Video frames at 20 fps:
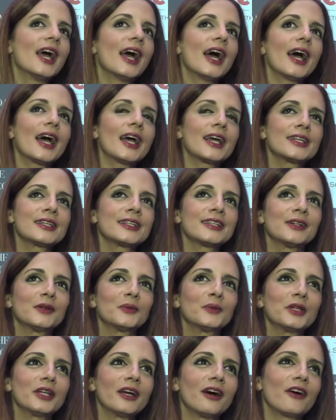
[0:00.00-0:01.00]
And uh,
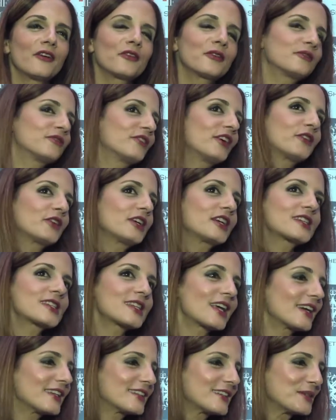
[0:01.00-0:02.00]
we are very
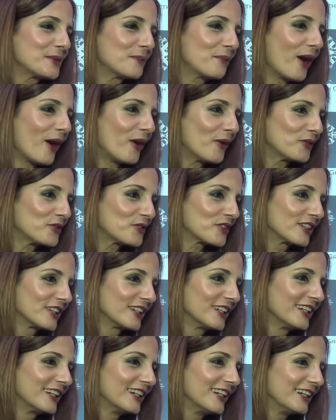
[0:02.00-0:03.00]
excited about
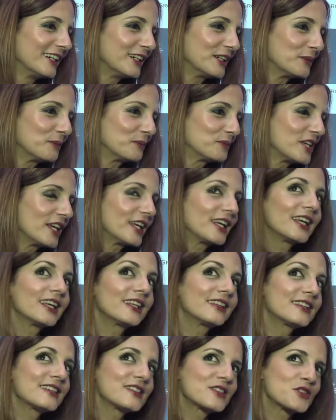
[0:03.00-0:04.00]
uh,
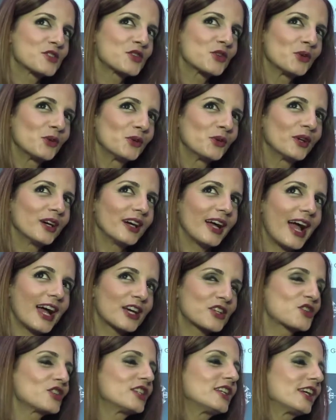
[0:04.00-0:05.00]
taking this to
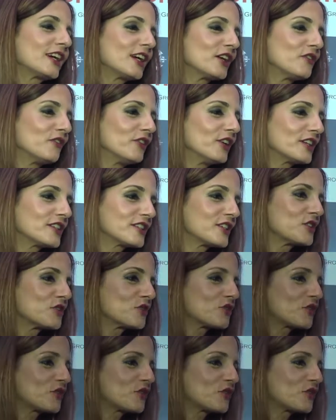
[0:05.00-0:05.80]
actually convert into